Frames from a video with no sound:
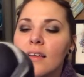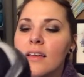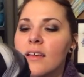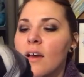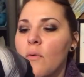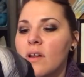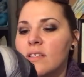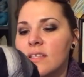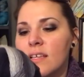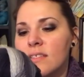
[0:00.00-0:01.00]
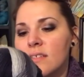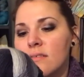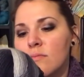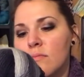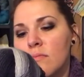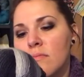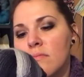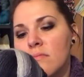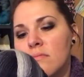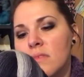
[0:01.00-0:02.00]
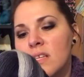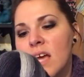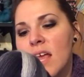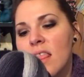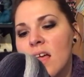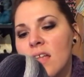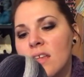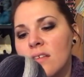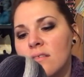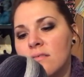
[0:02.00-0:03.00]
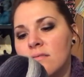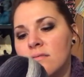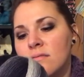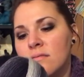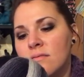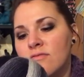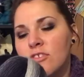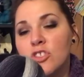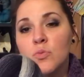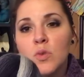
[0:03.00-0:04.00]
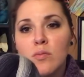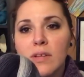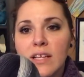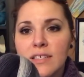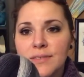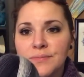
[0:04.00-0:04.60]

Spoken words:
I want to say it's a nylon and virgin wool blend.